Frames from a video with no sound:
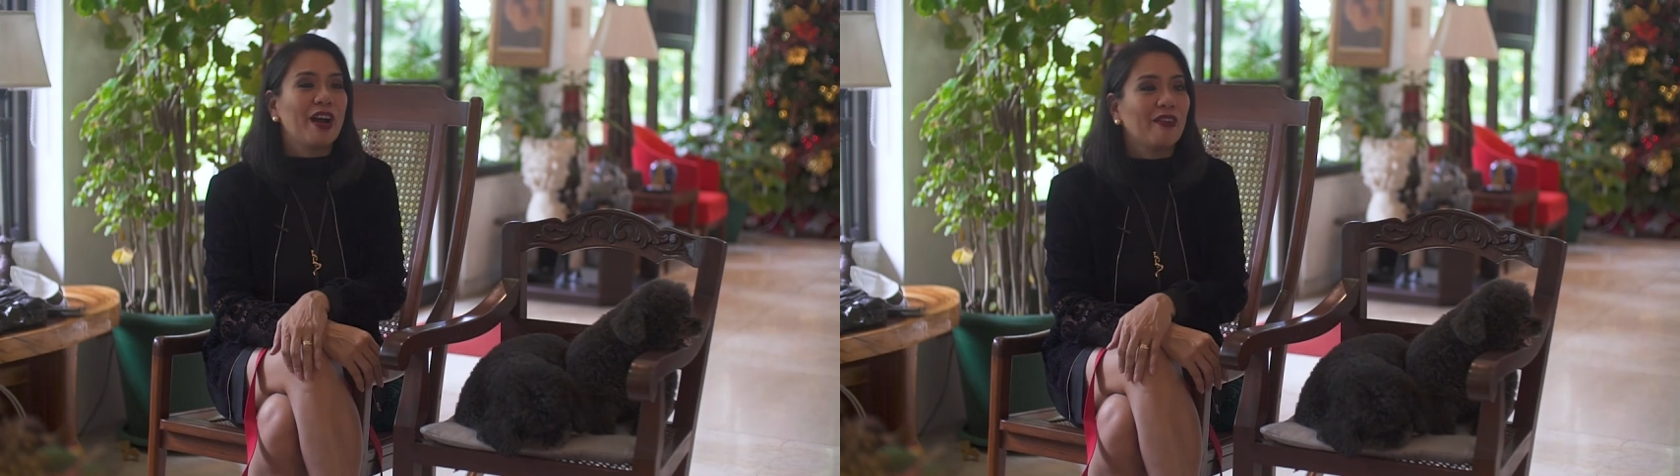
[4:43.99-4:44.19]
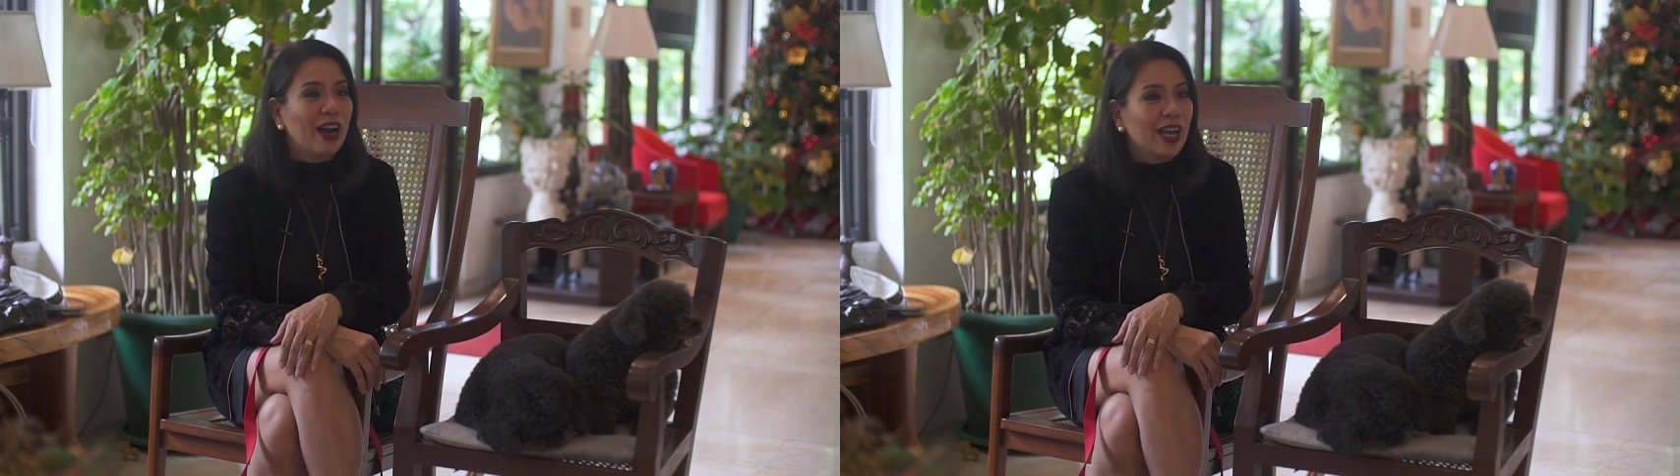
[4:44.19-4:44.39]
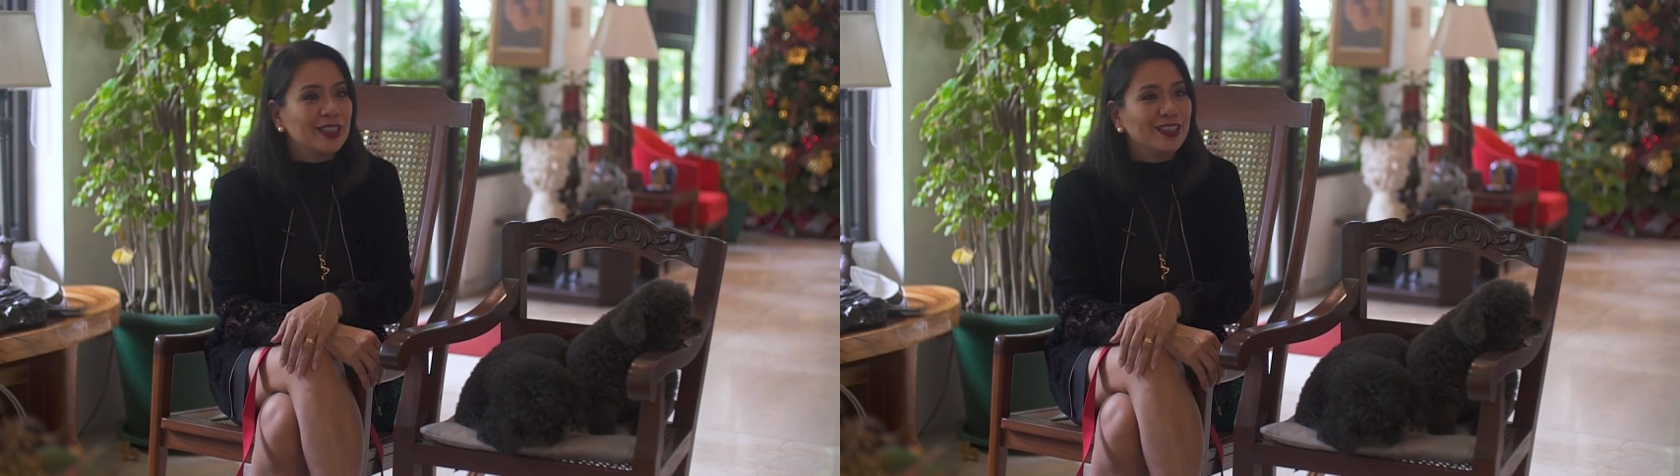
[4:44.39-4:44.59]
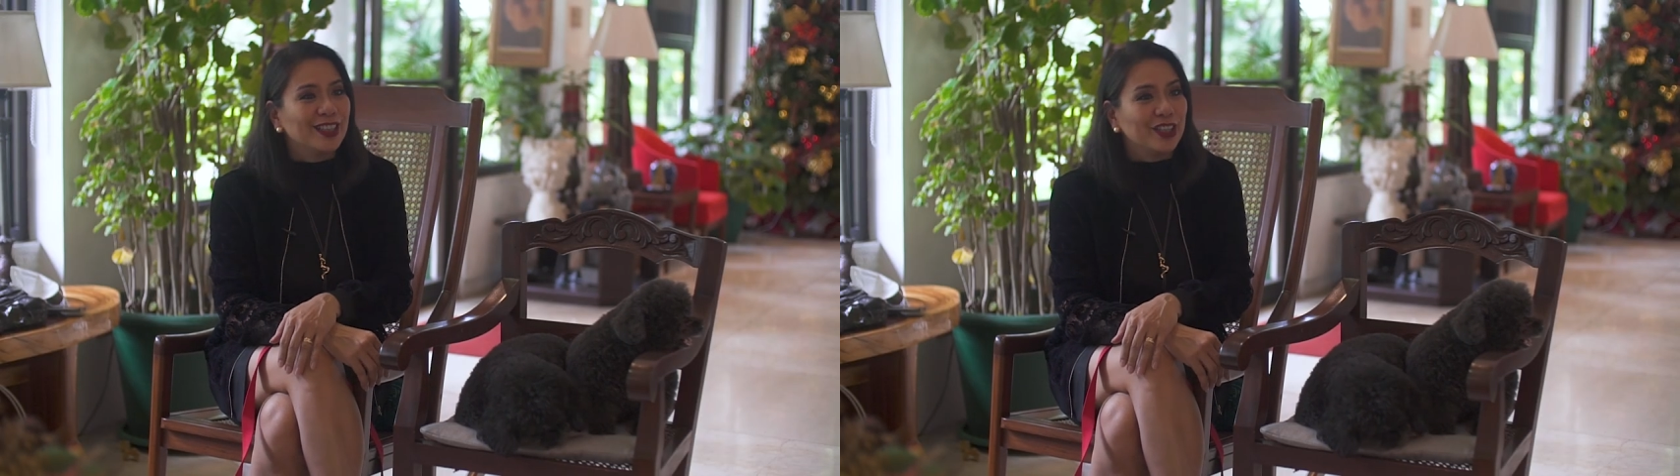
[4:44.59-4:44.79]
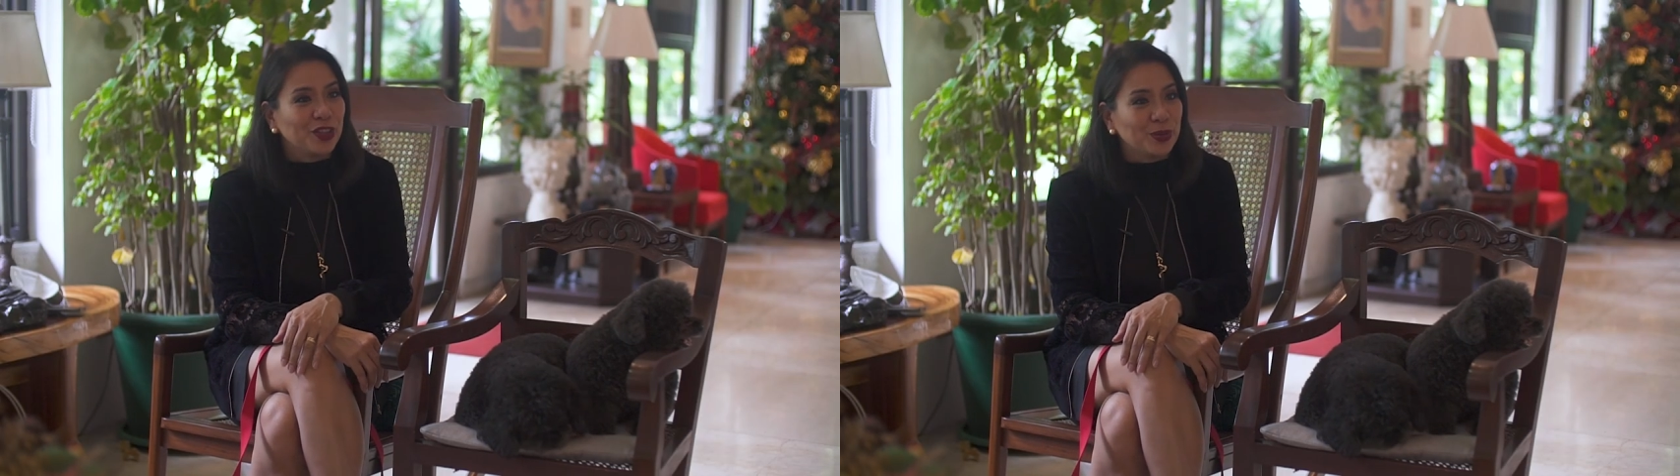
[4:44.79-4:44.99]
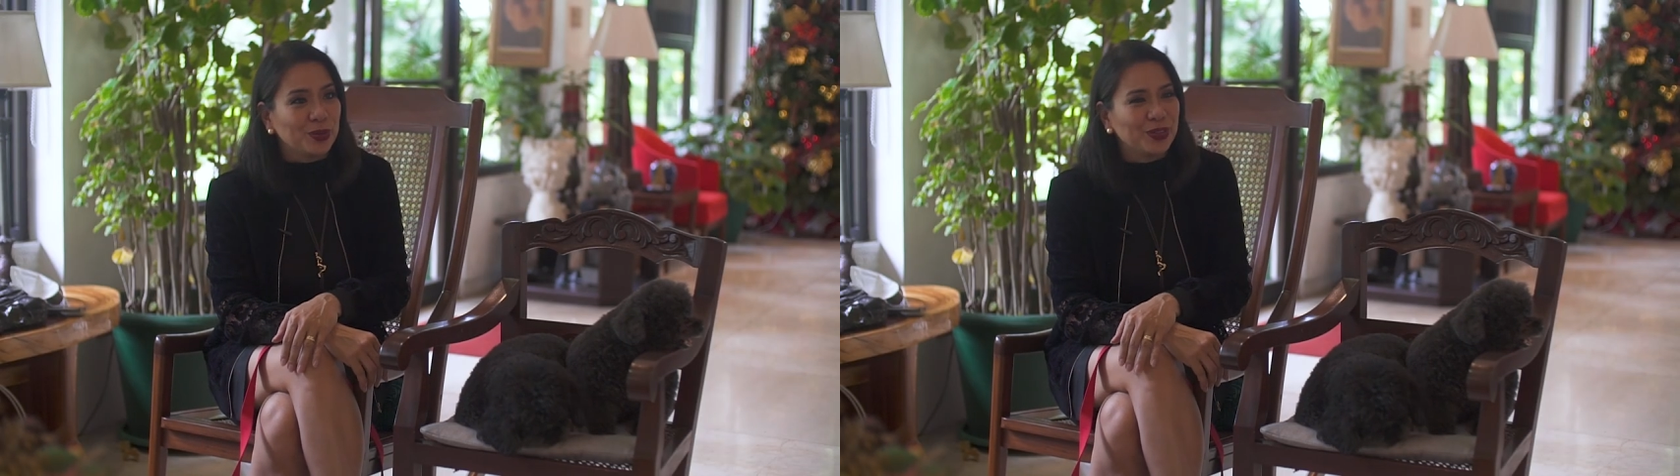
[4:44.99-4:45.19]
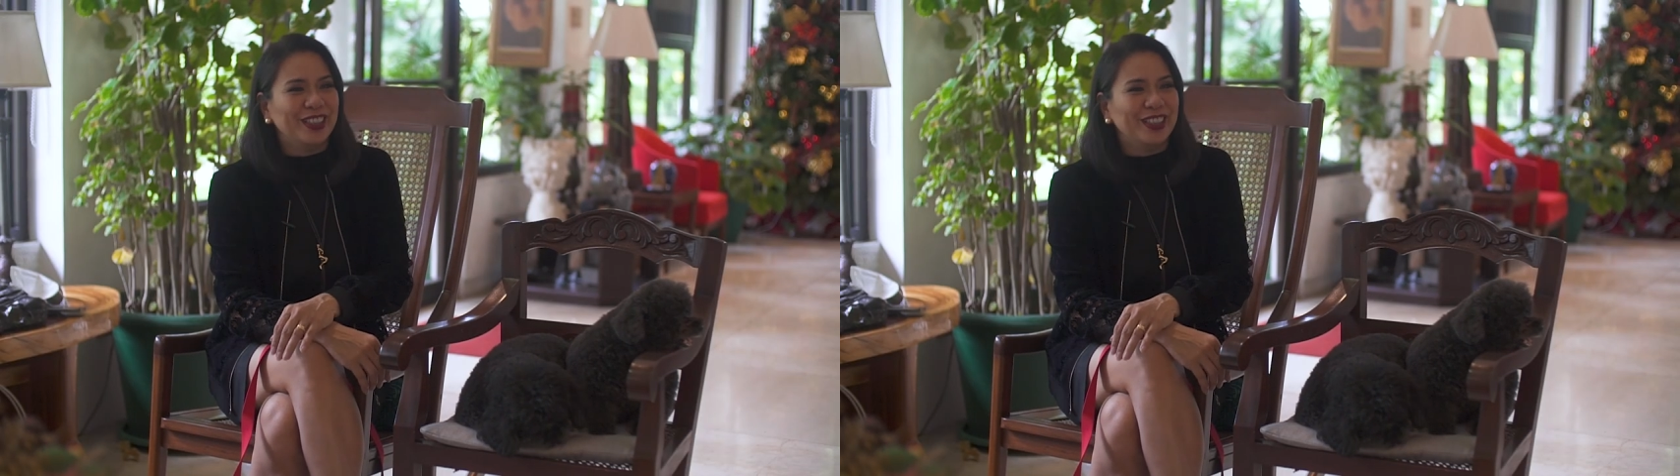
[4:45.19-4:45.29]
harassed than you.